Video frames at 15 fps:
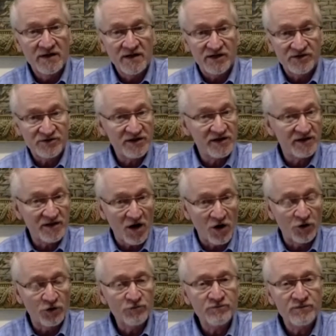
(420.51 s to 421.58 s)
Is she at
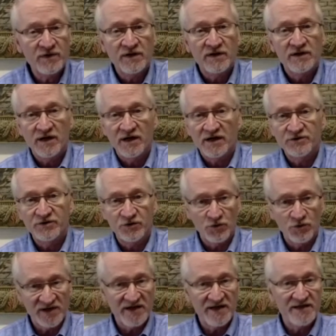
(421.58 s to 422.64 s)
home? Uh, do
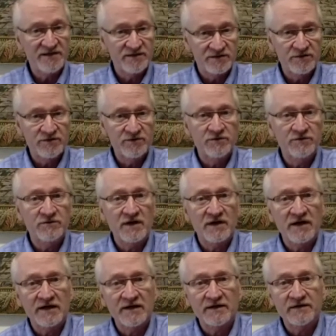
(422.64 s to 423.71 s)
we need to
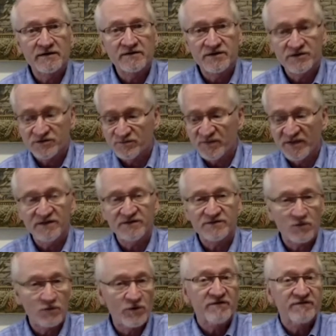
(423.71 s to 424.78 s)
uh, dispense a
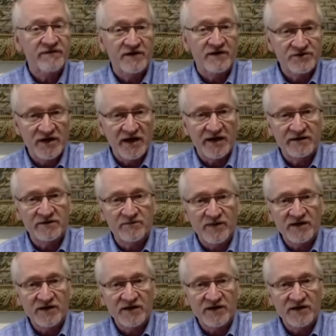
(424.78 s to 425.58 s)
welfare check to make